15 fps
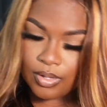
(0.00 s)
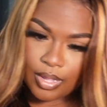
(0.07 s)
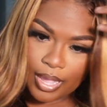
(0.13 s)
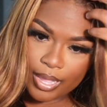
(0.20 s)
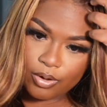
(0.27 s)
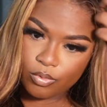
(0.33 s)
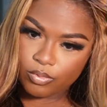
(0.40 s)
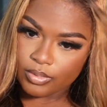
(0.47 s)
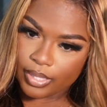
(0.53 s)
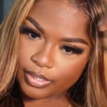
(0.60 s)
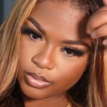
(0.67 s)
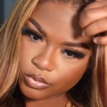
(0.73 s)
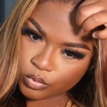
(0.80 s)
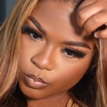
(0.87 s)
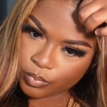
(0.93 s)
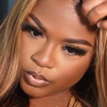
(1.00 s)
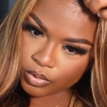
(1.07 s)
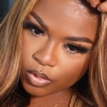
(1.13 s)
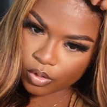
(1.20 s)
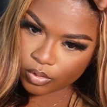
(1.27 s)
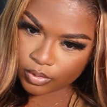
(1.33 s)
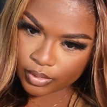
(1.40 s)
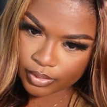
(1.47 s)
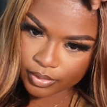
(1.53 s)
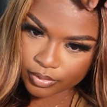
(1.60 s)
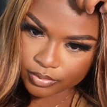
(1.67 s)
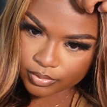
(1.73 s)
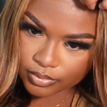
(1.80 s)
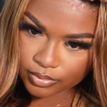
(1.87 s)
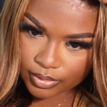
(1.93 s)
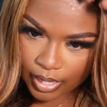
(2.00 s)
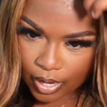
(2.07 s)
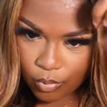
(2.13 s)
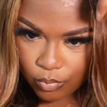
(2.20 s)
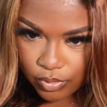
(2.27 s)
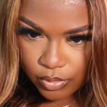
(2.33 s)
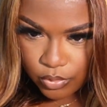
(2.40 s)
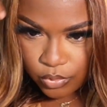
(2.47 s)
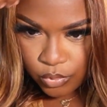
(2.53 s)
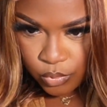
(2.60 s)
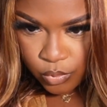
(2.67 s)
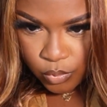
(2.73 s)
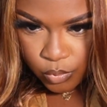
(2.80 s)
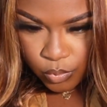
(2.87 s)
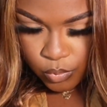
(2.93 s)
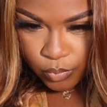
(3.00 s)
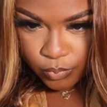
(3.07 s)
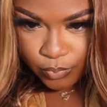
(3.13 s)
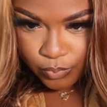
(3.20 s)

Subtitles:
I don't like super long layers. I want them